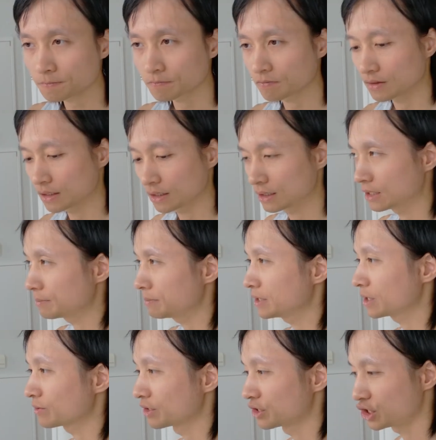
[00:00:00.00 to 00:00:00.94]
Let me know in
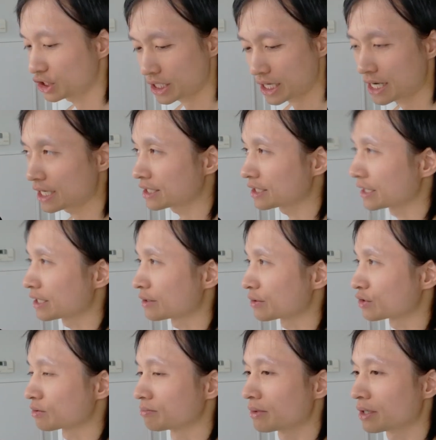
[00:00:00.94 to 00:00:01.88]
the chat how's
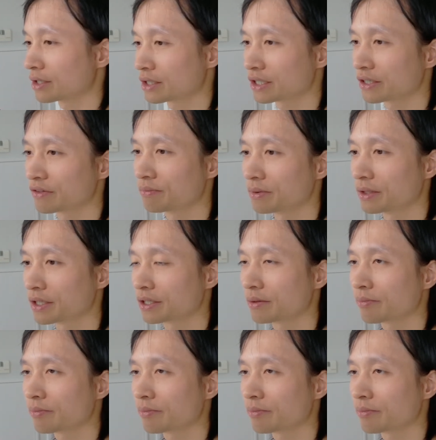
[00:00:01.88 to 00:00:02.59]
your Monday have been.